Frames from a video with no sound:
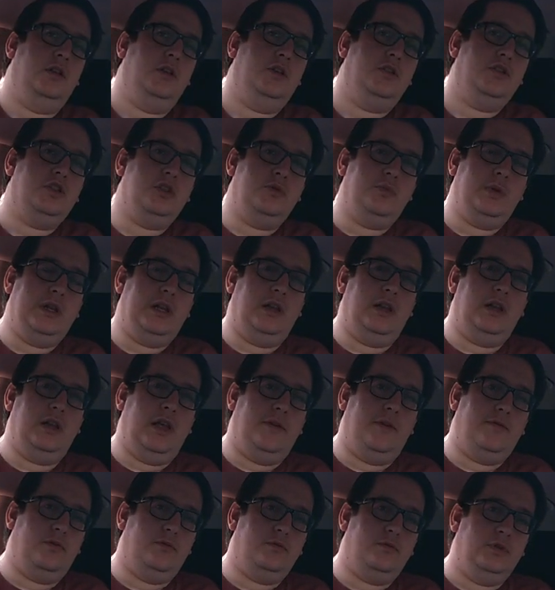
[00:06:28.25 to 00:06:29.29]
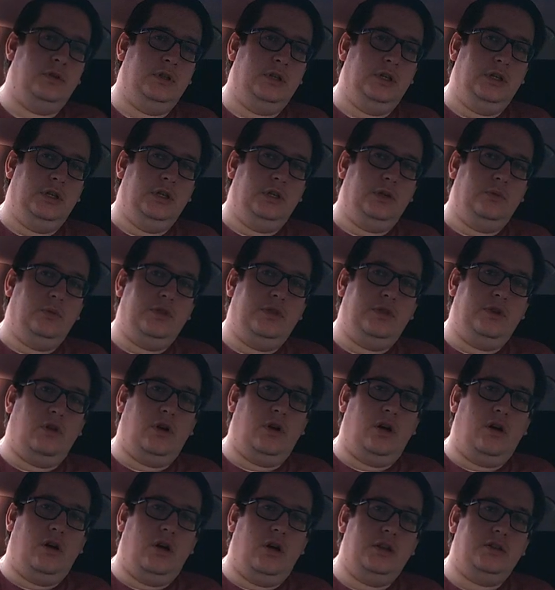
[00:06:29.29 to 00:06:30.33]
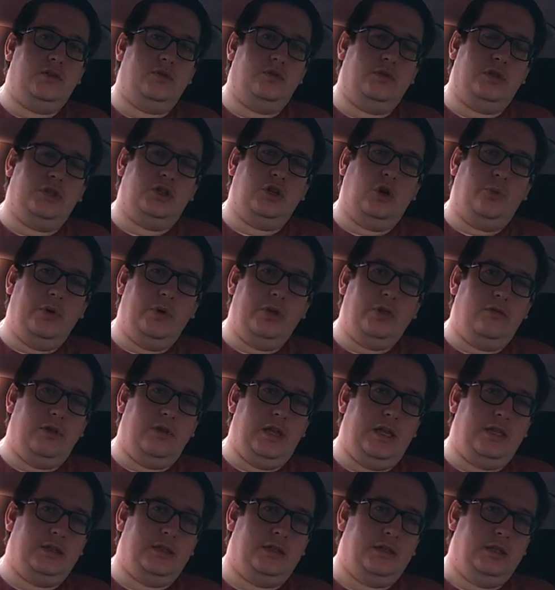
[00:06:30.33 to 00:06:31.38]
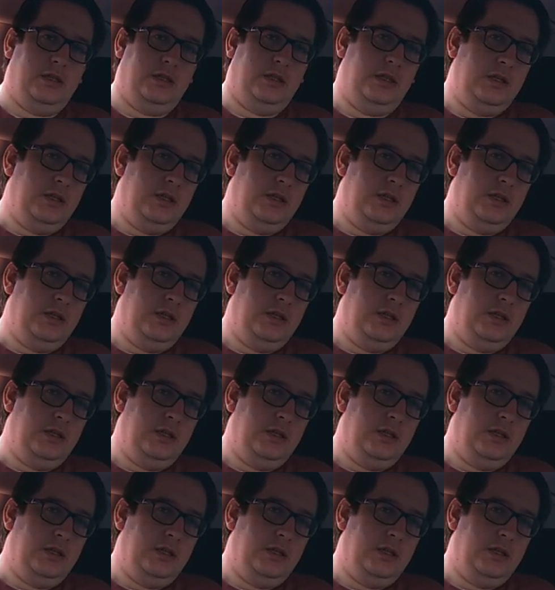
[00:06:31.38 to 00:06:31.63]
should be level with your eyes or the top of your ears.